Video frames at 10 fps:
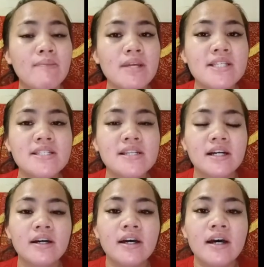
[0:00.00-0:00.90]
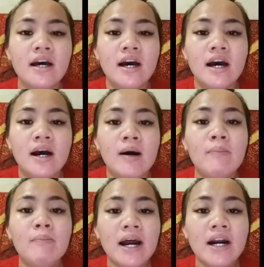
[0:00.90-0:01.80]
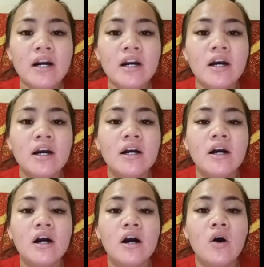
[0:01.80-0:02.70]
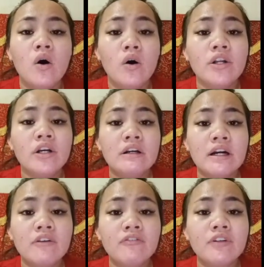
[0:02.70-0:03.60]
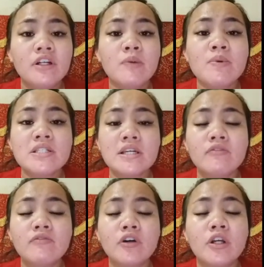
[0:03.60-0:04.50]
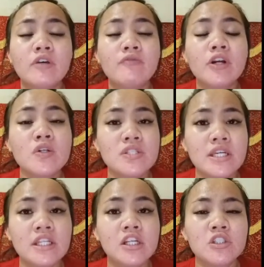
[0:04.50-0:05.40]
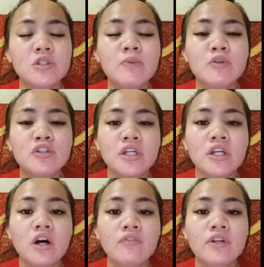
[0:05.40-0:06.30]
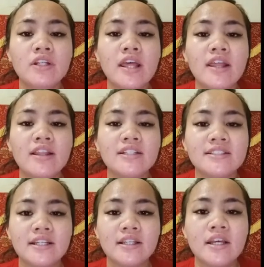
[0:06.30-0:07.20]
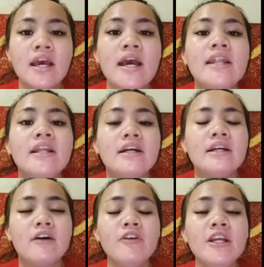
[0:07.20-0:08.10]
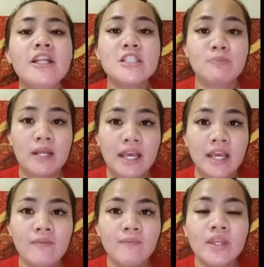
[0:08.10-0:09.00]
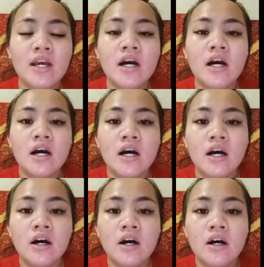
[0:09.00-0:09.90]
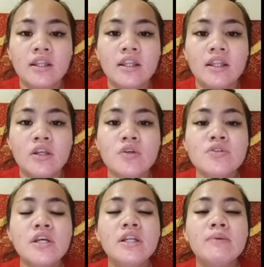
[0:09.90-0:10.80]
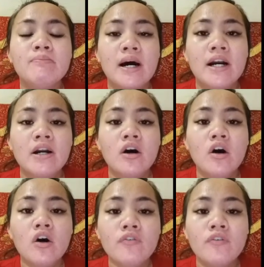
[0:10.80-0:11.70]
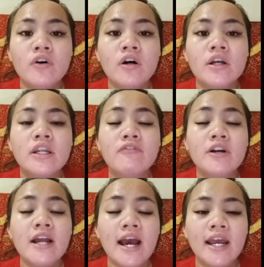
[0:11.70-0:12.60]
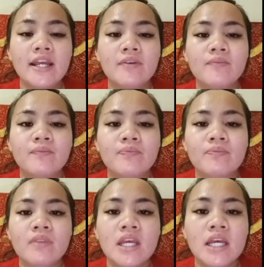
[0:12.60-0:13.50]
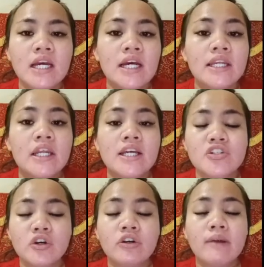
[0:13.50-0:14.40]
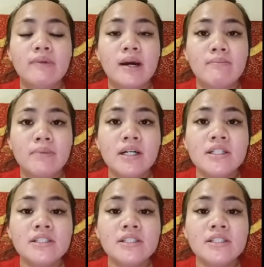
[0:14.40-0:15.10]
is a bar or the graph that represents for the frequency distribution of the data set. The graphic display using the bar of different height. The histogram numbers